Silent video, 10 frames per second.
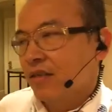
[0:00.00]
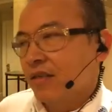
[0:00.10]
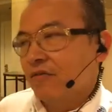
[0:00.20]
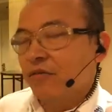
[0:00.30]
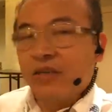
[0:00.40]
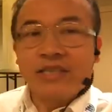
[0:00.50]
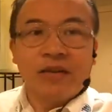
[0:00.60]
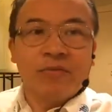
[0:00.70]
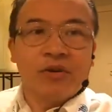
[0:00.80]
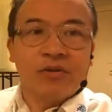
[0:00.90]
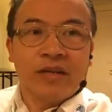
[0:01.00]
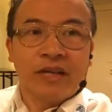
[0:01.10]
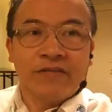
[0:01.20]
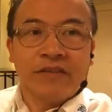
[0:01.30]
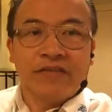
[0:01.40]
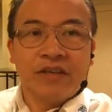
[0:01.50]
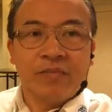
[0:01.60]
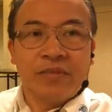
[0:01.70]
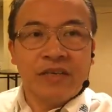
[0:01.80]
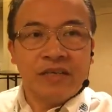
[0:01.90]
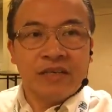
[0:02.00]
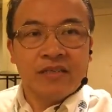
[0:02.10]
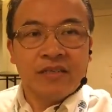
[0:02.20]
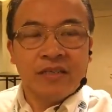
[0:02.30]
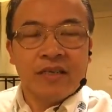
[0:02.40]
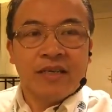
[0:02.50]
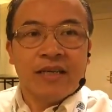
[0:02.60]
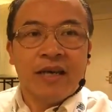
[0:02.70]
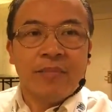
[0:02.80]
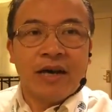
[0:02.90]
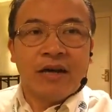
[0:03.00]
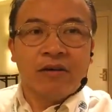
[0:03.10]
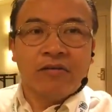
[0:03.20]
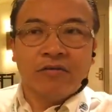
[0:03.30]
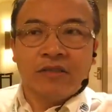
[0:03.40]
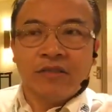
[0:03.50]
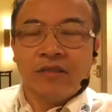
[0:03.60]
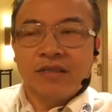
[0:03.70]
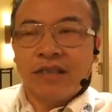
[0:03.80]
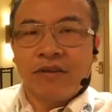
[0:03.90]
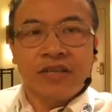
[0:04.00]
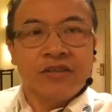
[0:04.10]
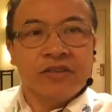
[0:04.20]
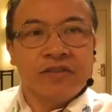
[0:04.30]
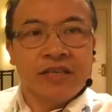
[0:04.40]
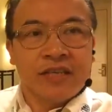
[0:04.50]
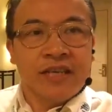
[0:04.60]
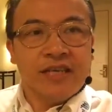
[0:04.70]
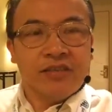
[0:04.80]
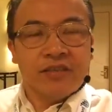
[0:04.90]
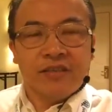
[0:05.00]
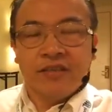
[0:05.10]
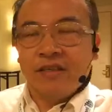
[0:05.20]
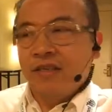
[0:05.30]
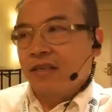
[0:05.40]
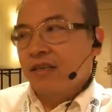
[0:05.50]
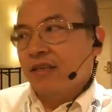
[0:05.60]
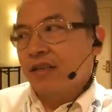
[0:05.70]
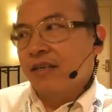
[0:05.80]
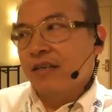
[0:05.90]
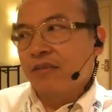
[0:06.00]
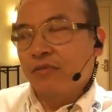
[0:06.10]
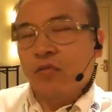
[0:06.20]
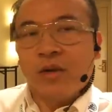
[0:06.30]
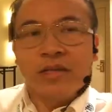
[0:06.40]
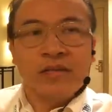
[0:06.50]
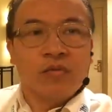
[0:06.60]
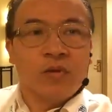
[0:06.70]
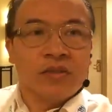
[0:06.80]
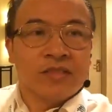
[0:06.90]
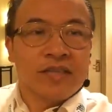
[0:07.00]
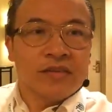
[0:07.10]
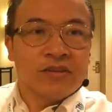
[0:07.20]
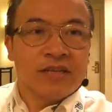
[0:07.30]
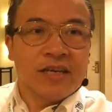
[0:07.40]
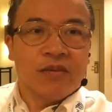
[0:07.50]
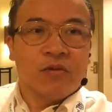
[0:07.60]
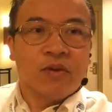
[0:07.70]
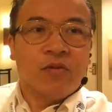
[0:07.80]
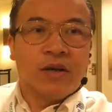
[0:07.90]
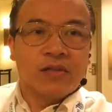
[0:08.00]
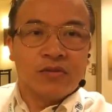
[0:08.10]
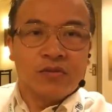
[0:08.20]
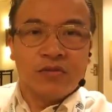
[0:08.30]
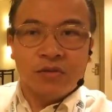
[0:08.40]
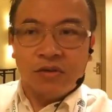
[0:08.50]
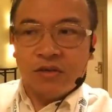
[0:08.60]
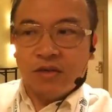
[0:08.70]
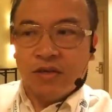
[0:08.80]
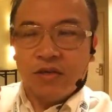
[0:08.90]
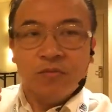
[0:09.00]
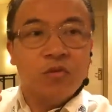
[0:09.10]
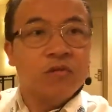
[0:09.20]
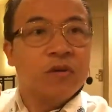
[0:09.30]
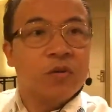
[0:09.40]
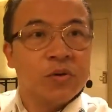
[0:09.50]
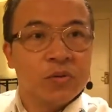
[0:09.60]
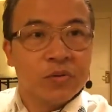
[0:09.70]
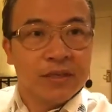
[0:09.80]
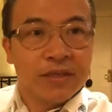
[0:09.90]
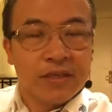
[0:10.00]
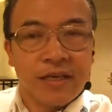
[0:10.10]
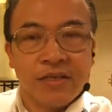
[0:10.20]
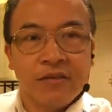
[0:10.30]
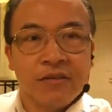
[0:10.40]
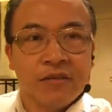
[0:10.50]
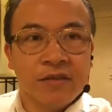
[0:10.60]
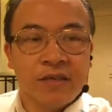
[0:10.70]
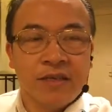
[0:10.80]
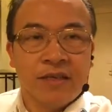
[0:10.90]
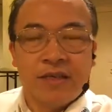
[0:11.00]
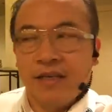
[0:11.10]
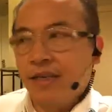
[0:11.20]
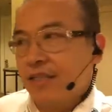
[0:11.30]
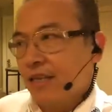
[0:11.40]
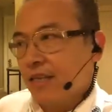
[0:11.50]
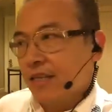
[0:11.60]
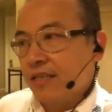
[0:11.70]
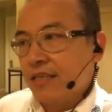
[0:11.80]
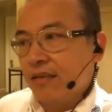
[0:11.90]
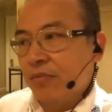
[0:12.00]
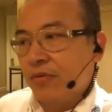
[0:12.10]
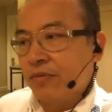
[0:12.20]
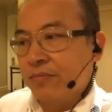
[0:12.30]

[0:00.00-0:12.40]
For example, they have different opinion about the direction of litigation. One want to settle, the other one want to move forward with litigation. That's another example.